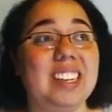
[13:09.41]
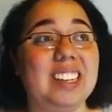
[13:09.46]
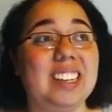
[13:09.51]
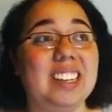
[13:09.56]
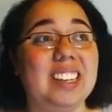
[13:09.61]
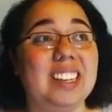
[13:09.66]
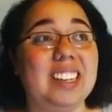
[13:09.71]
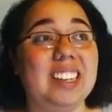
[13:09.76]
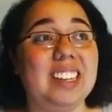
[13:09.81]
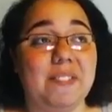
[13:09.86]

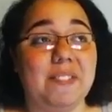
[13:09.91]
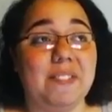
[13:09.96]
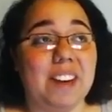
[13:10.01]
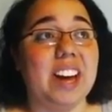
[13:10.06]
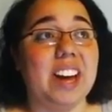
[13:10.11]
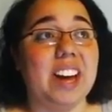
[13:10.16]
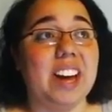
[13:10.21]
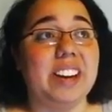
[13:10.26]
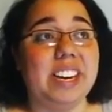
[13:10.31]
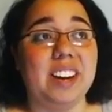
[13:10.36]
Like if I
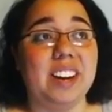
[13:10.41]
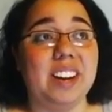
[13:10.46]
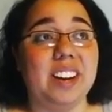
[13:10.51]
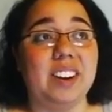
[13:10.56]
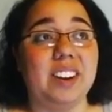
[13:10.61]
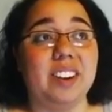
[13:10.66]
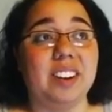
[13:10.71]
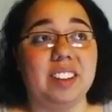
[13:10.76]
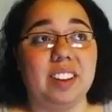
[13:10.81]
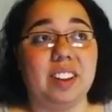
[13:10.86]
got
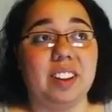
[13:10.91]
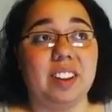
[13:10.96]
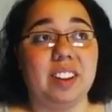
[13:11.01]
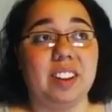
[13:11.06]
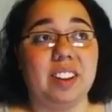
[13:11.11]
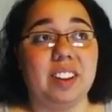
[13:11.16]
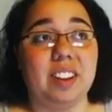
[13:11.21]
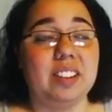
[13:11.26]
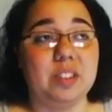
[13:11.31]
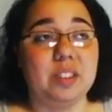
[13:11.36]
near
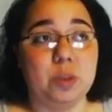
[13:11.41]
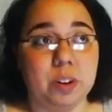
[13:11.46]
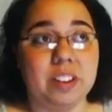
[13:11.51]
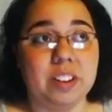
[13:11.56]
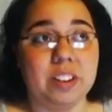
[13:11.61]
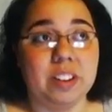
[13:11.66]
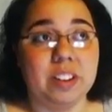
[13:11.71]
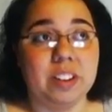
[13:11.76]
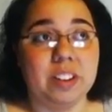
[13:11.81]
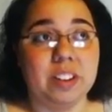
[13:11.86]

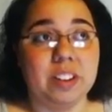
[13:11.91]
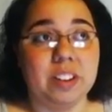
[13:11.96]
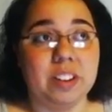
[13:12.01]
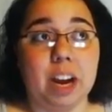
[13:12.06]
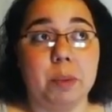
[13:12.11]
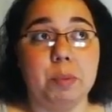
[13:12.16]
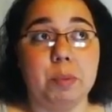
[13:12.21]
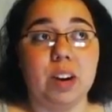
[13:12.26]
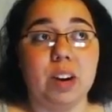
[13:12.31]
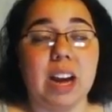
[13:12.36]
an airport,